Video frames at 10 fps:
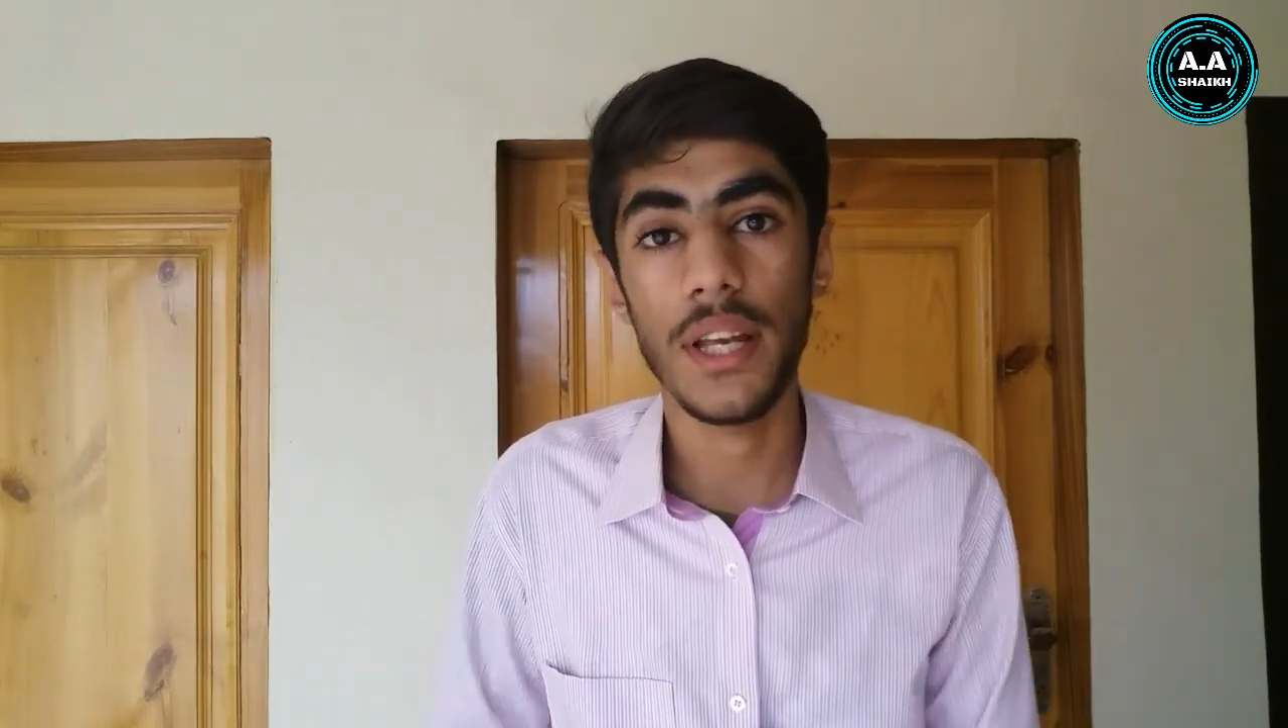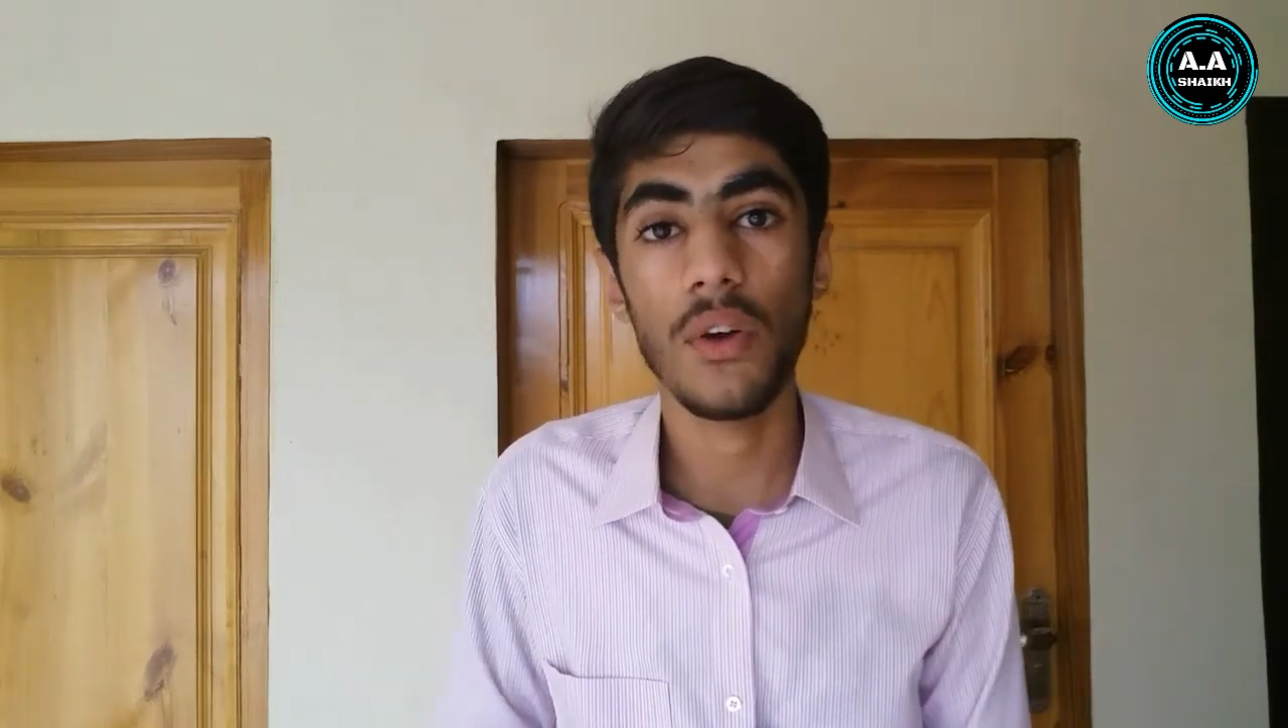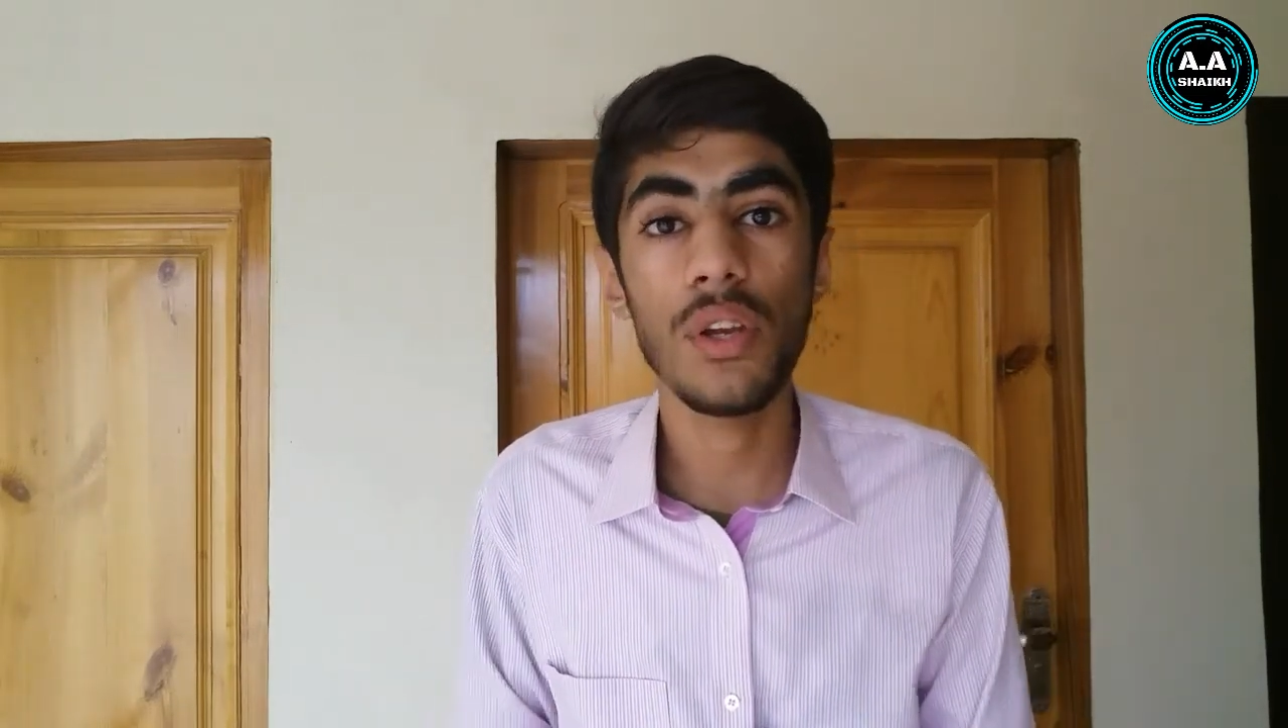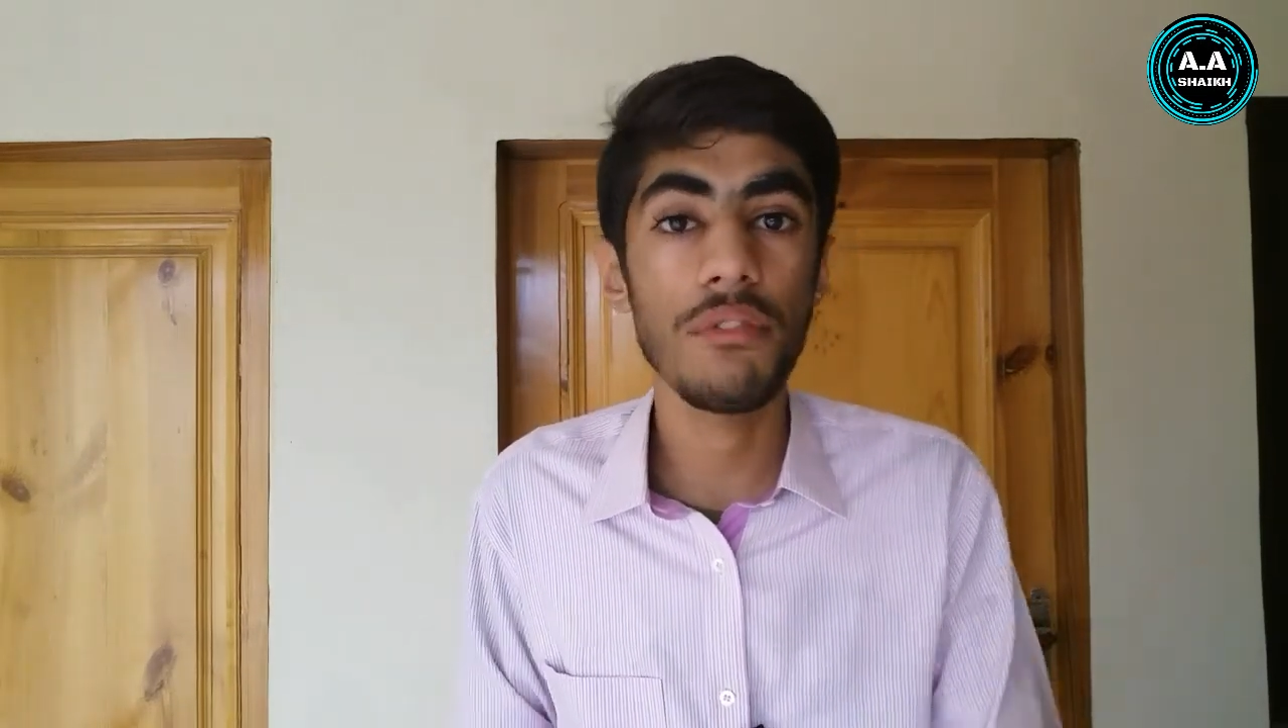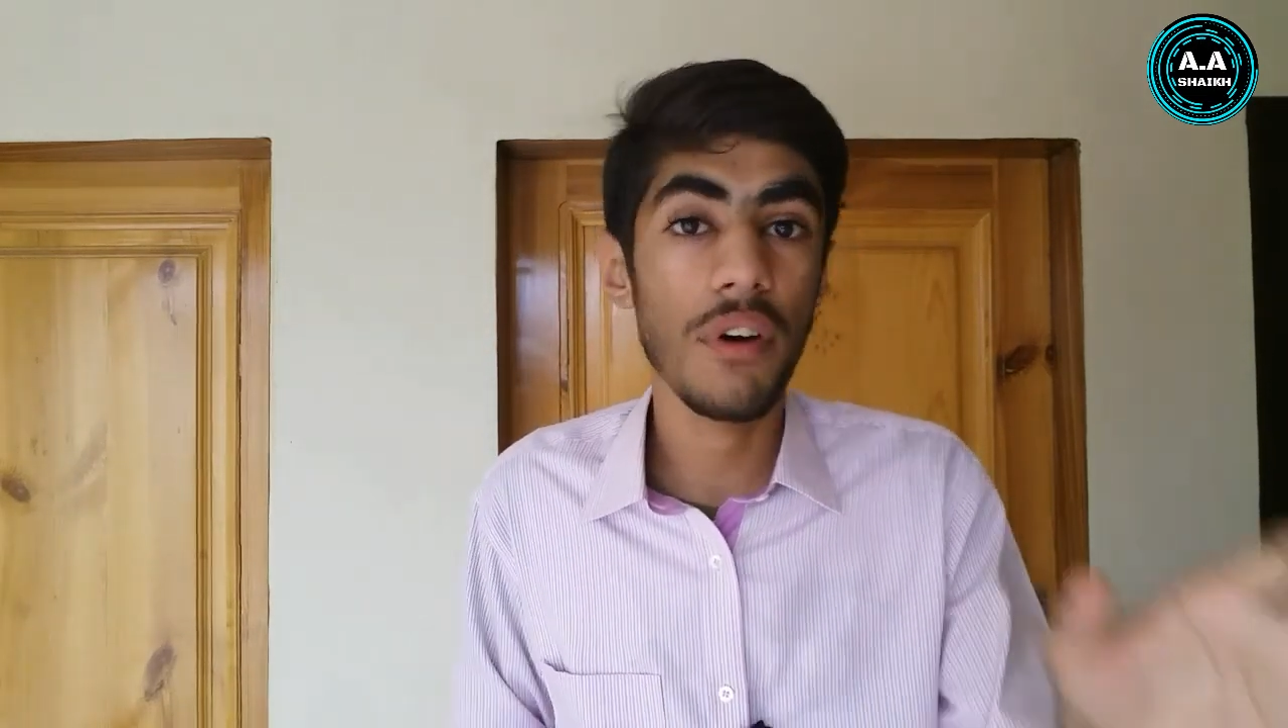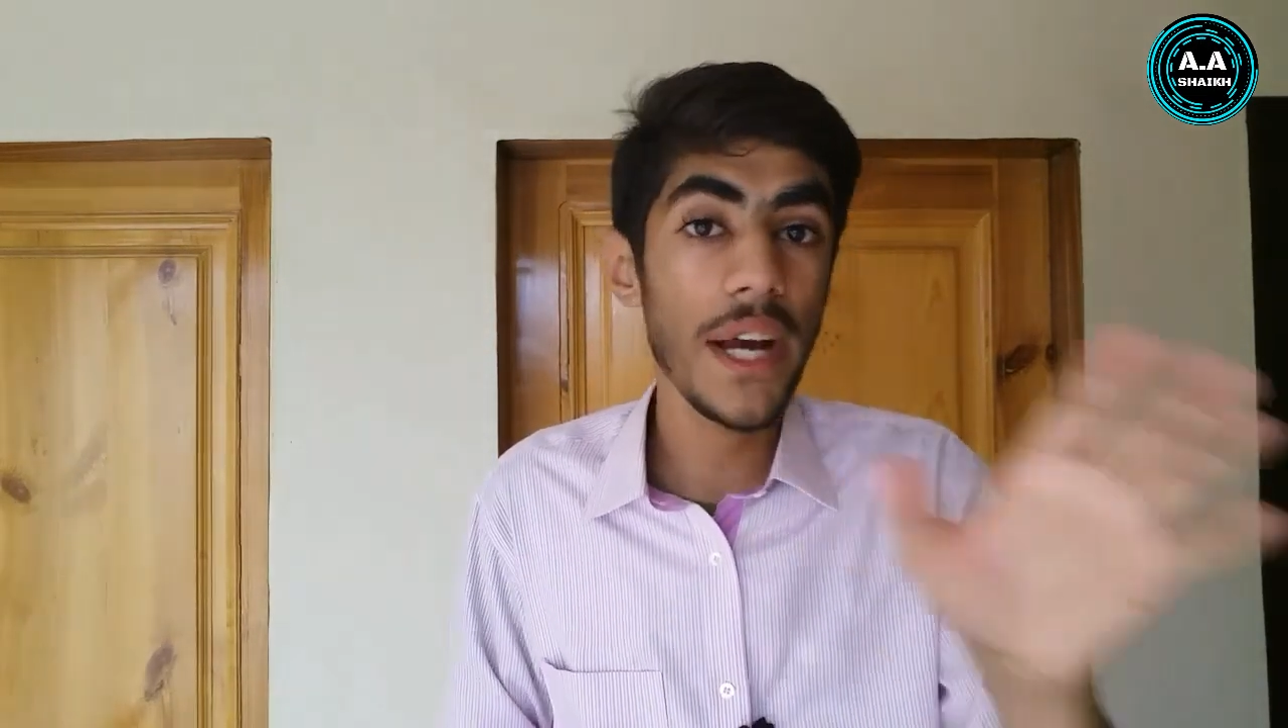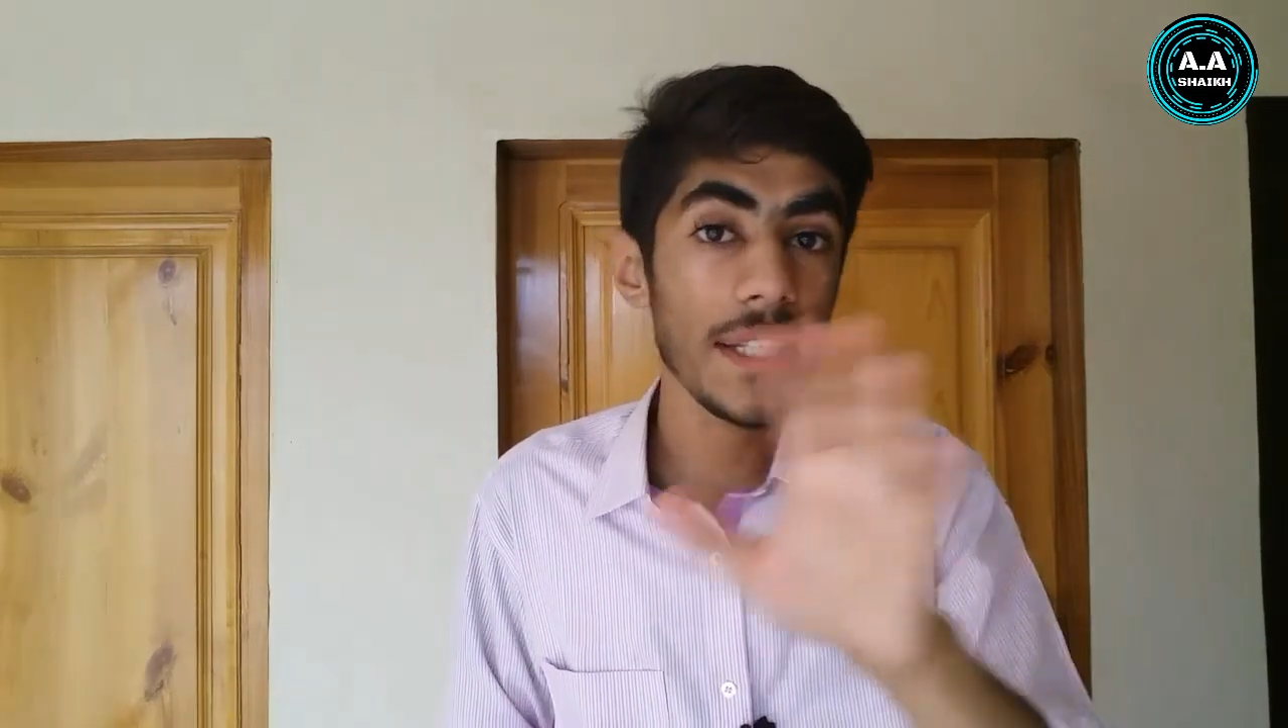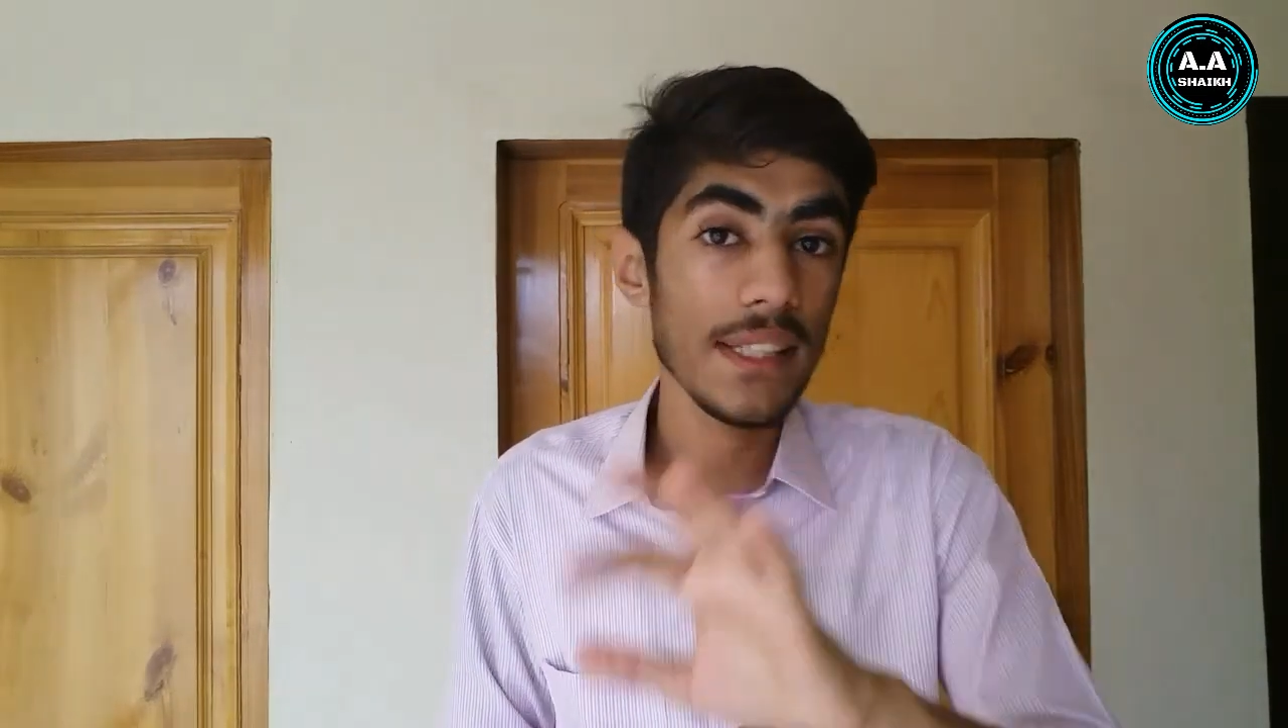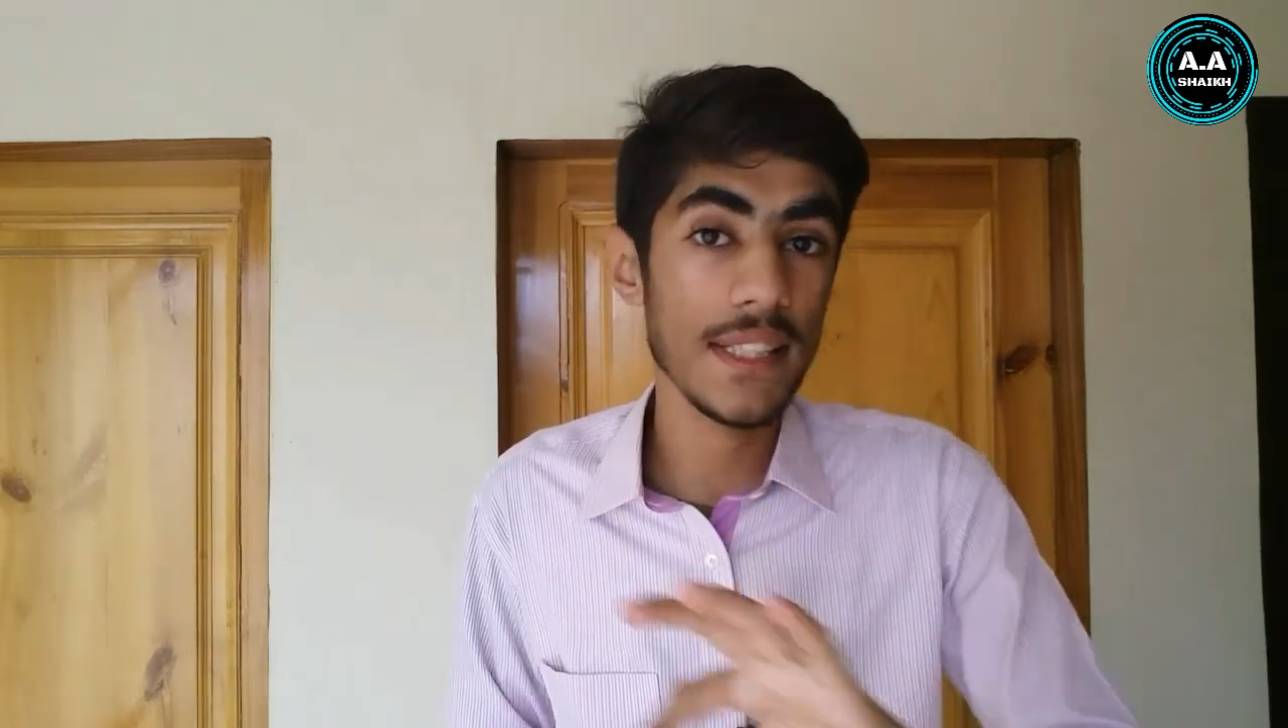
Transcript: and only white